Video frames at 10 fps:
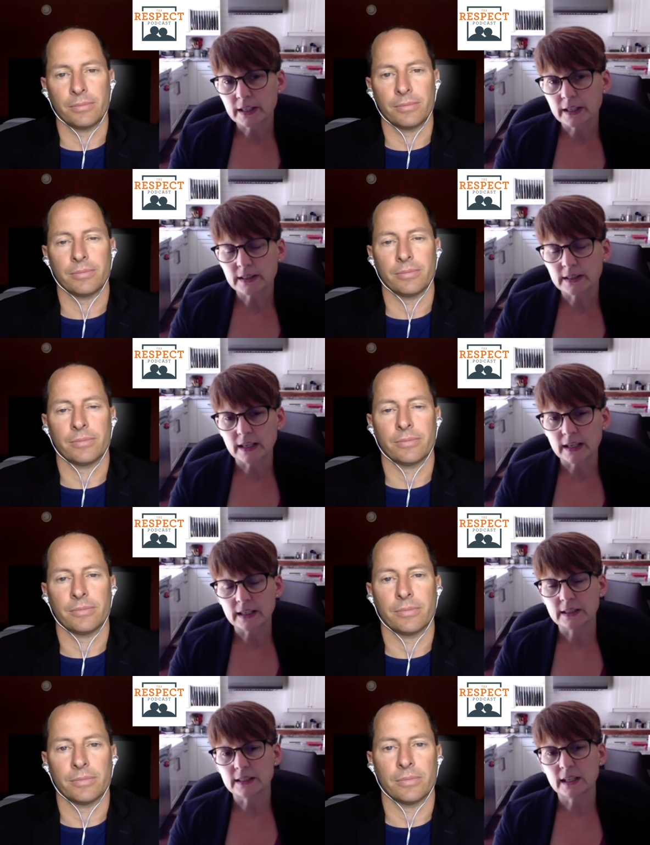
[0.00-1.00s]
Speaker 1: is that
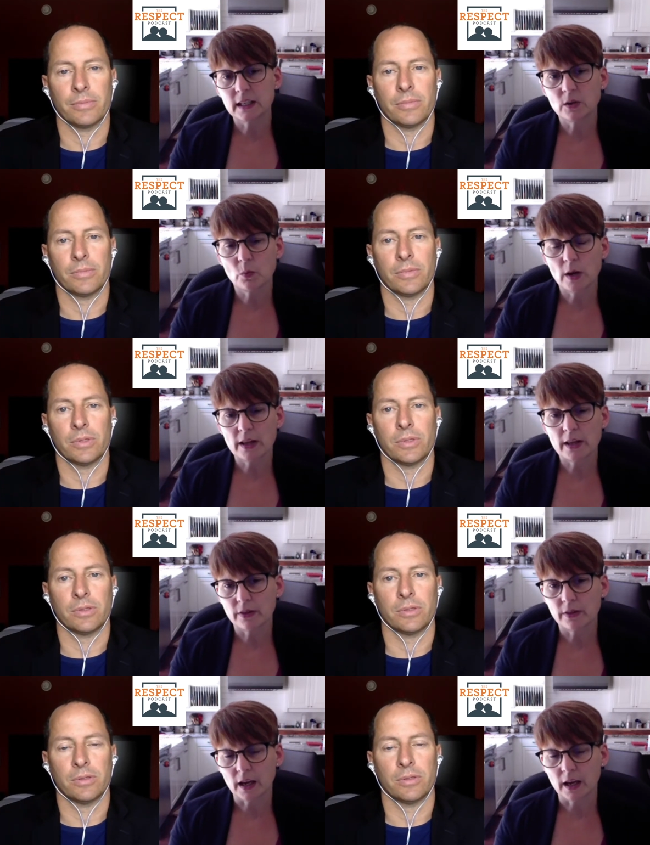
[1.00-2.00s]
in dealing with
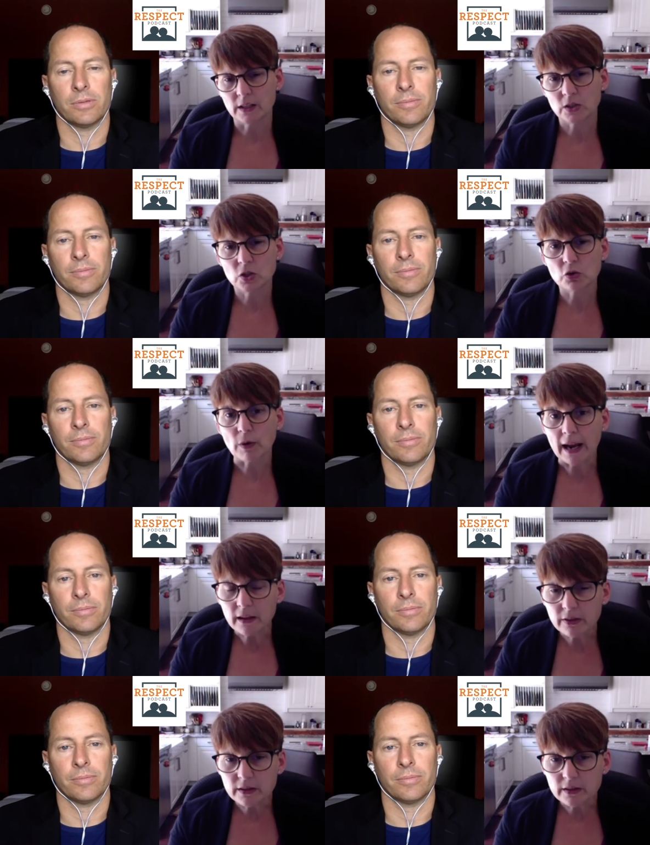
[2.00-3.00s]
uh,
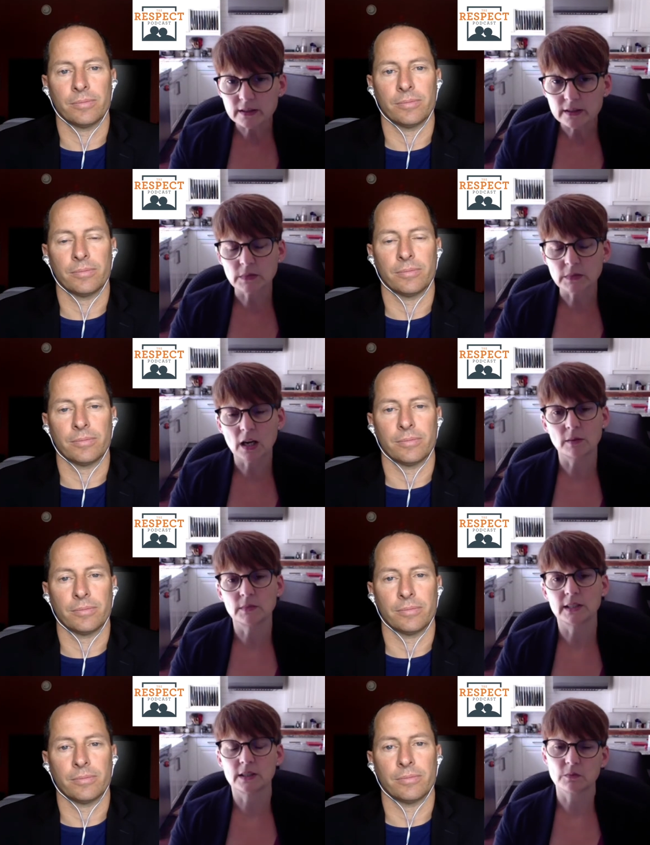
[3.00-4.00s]
strength,
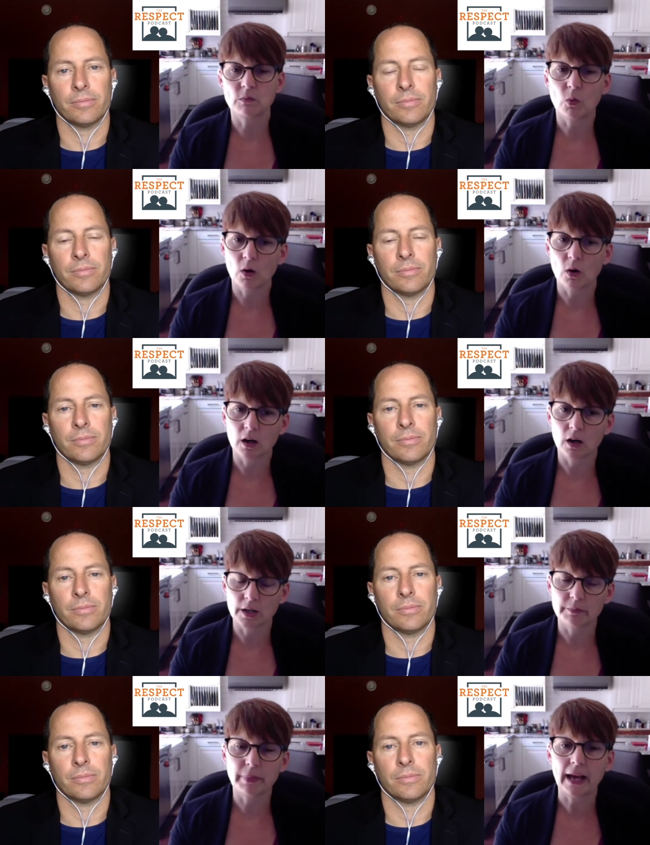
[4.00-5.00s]
sometimes it's more
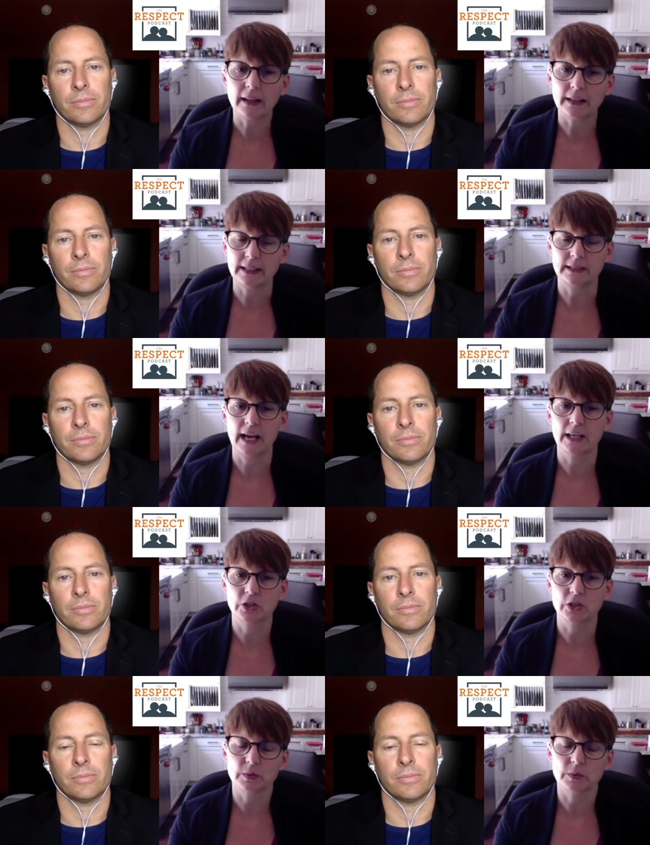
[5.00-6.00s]
compelling to
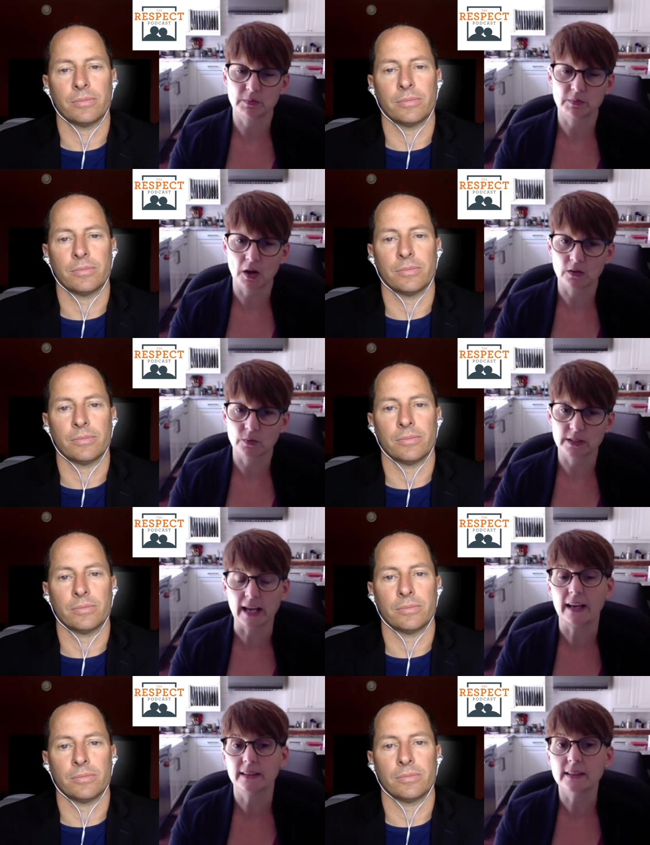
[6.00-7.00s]
actually respond with
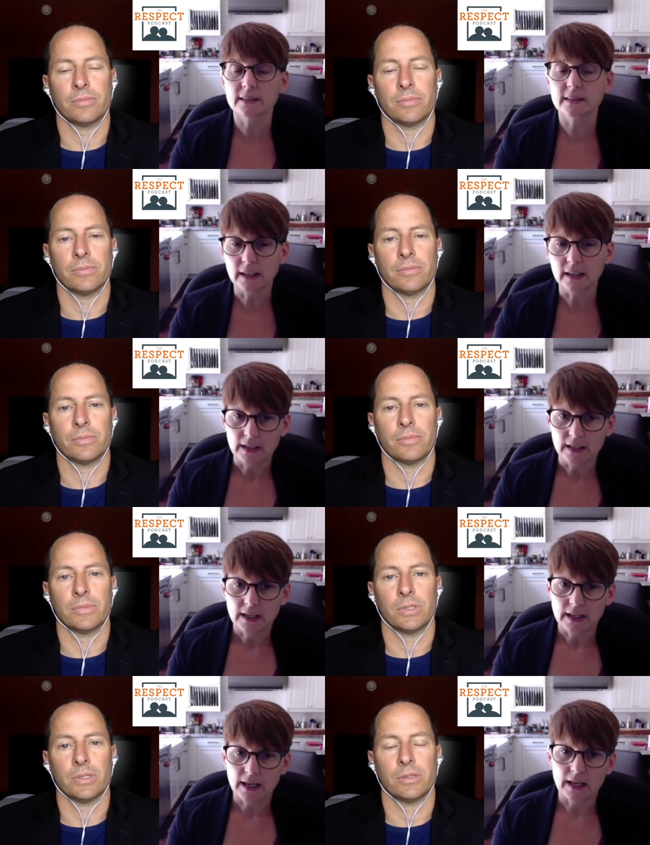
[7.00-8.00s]
sadness.
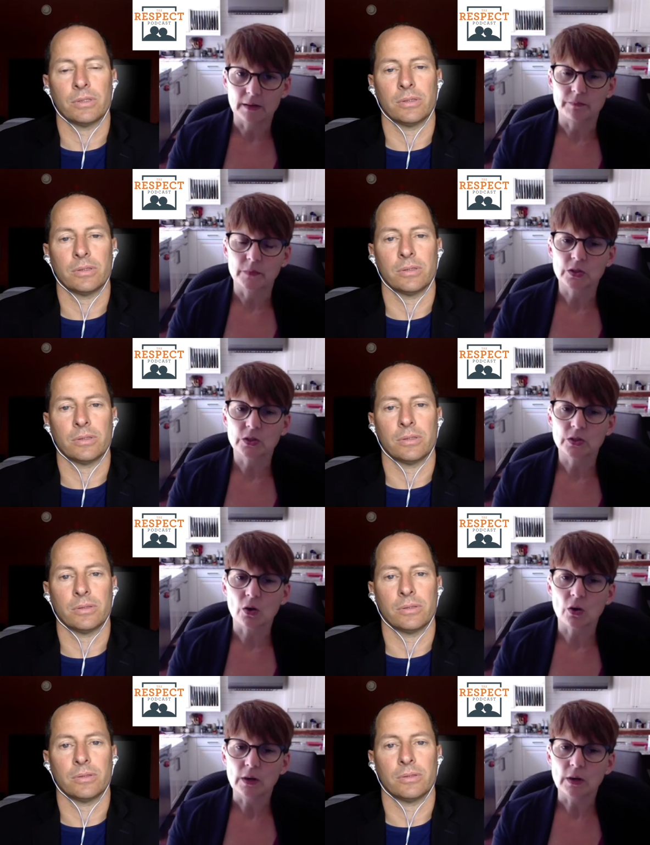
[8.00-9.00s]
Um,
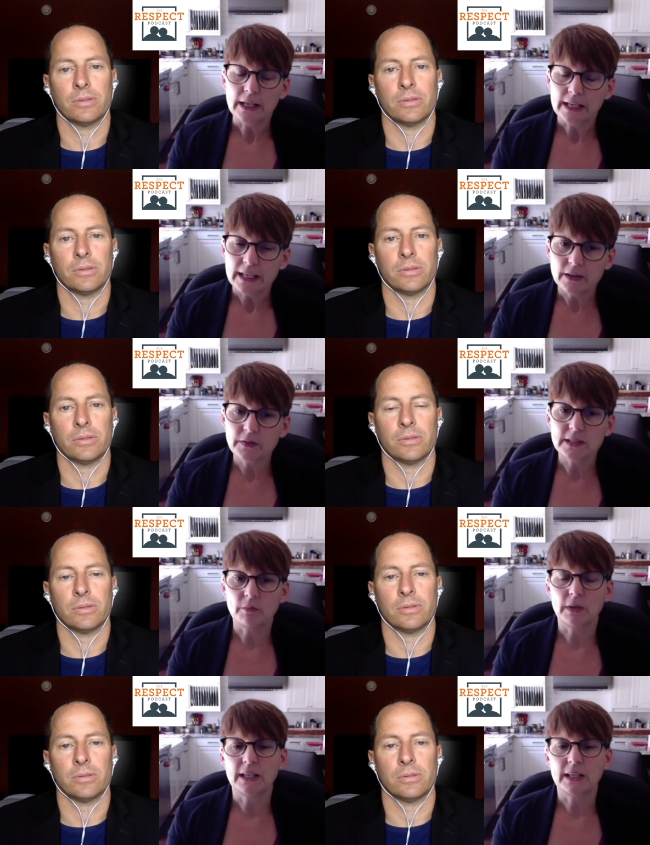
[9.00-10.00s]
so if
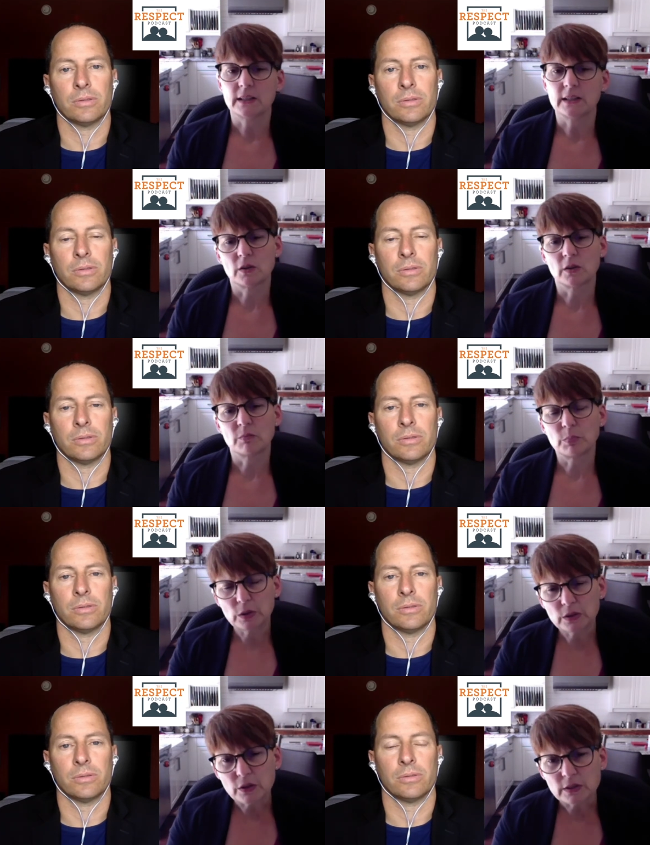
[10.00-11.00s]
somebody is sort of
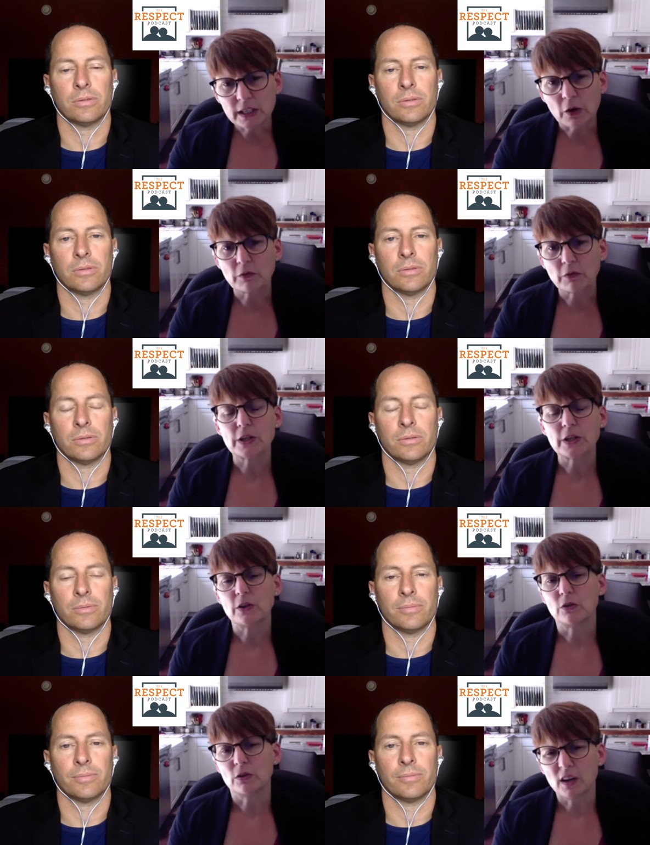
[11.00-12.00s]
bulldozing over
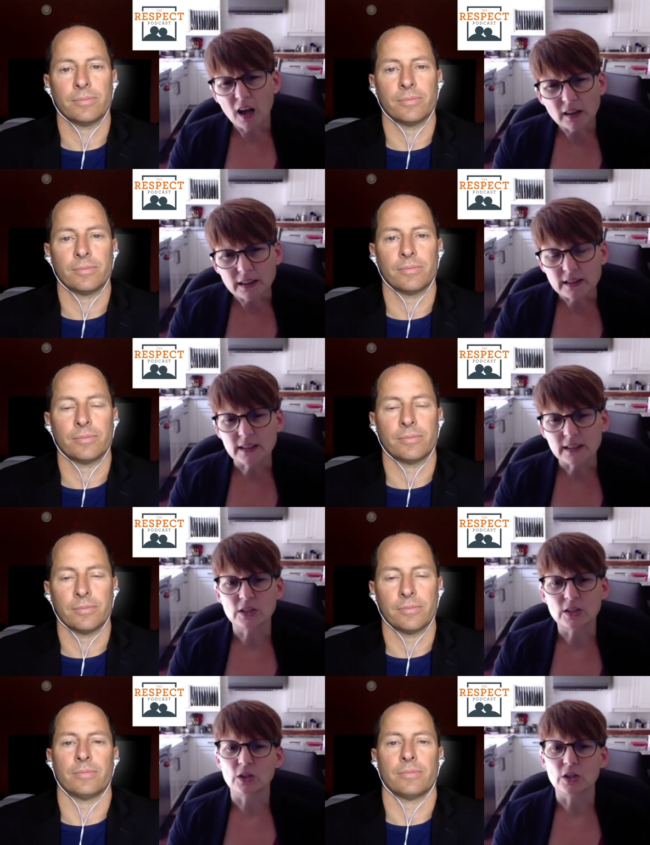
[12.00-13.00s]
you, not listening
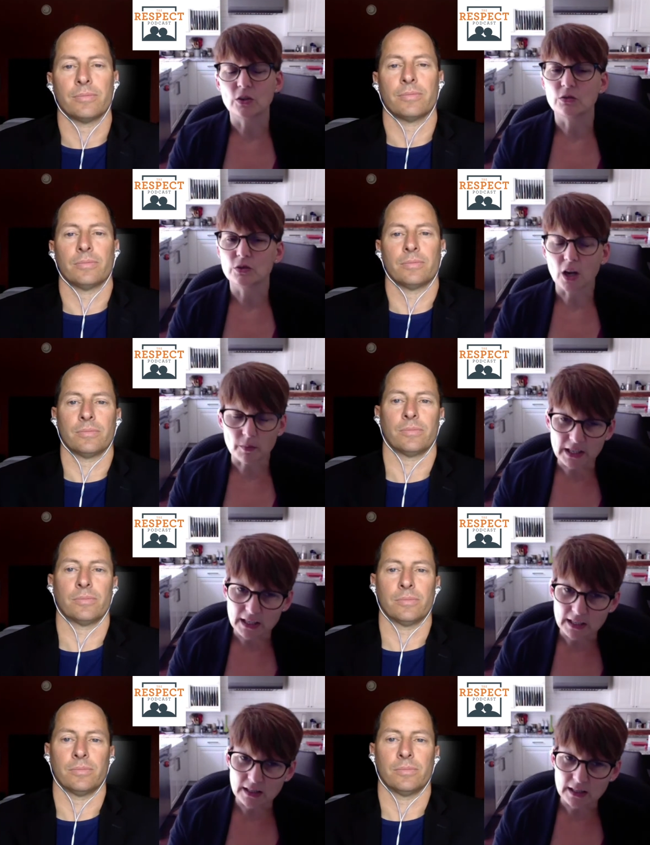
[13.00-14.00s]
to you,
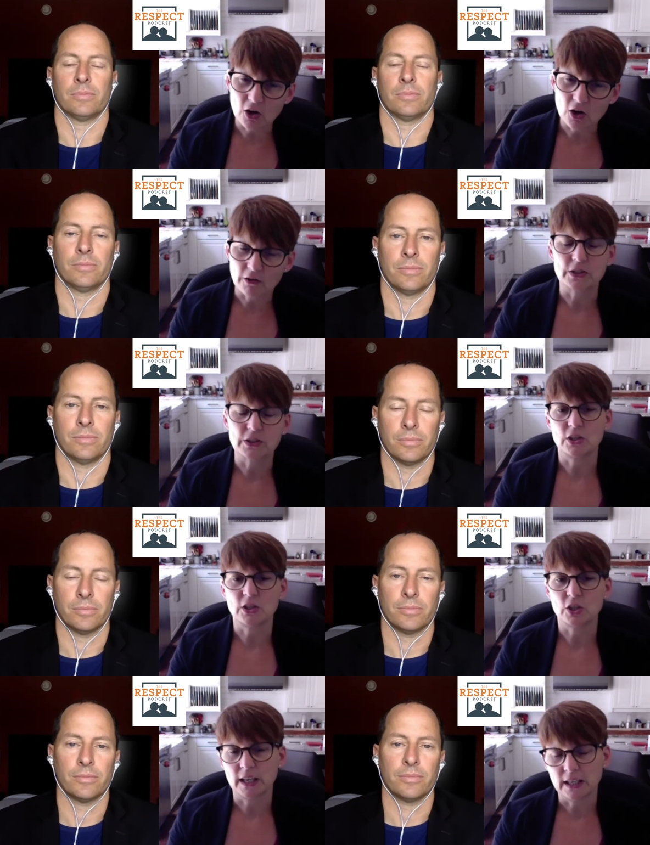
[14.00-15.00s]
dominating the
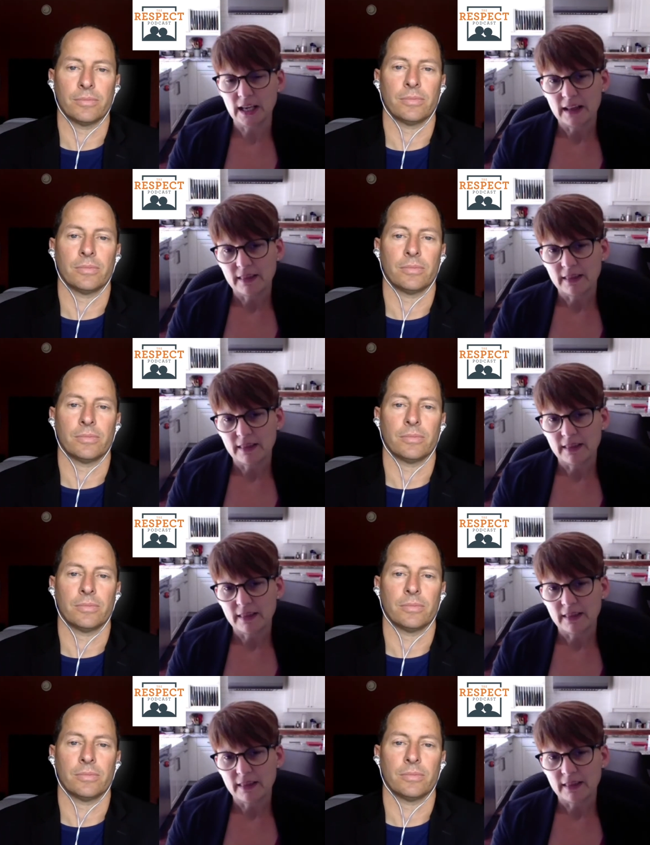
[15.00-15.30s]
conversation,